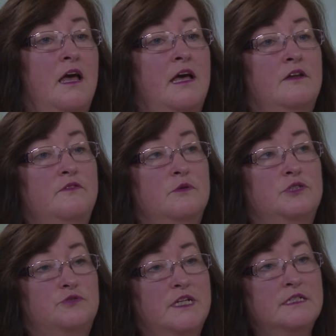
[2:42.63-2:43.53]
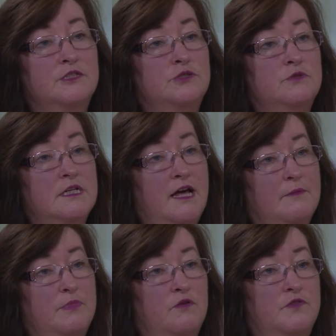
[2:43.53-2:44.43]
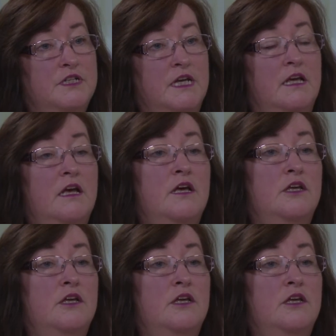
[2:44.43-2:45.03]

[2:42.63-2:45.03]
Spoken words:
And if you address issues like poverty,